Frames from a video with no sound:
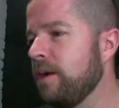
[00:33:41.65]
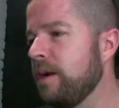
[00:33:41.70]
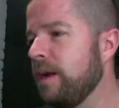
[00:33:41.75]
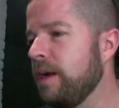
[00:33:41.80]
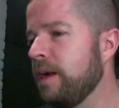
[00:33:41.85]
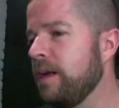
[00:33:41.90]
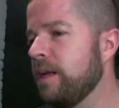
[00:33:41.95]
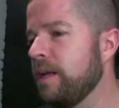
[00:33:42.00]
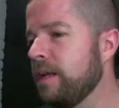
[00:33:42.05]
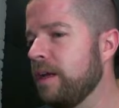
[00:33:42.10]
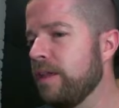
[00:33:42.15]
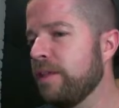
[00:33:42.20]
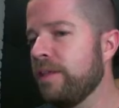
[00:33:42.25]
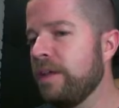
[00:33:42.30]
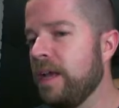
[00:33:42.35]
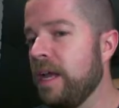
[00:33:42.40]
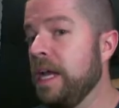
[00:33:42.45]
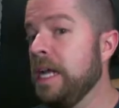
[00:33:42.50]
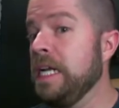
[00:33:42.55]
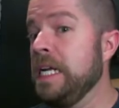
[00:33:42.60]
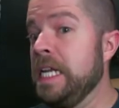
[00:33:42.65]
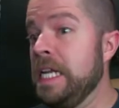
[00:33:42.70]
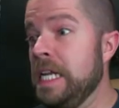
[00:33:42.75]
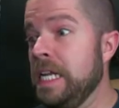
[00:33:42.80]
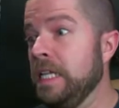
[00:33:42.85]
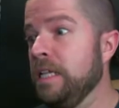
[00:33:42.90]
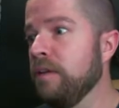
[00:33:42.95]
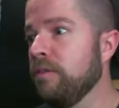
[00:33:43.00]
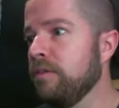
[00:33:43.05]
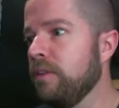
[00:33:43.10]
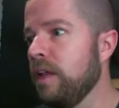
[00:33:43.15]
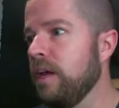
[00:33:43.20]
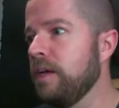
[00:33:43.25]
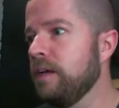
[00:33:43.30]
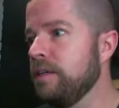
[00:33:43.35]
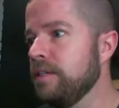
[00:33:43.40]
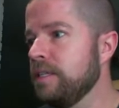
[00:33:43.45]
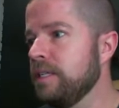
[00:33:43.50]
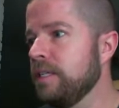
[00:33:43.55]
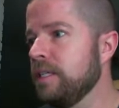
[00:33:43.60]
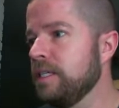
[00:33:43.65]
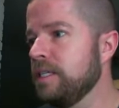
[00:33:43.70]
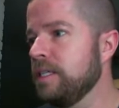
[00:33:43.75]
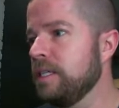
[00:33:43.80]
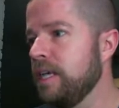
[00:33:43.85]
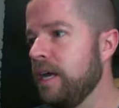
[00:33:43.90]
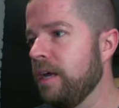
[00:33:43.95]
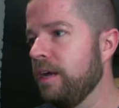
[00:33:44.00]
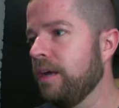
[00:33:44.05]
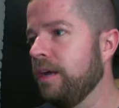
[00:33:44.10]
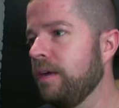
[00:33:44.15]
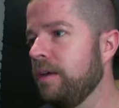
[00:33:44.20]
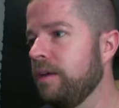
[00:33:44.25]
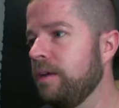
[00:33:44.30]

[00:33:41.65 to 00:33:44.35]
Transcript: And I think I need the flyers in this deck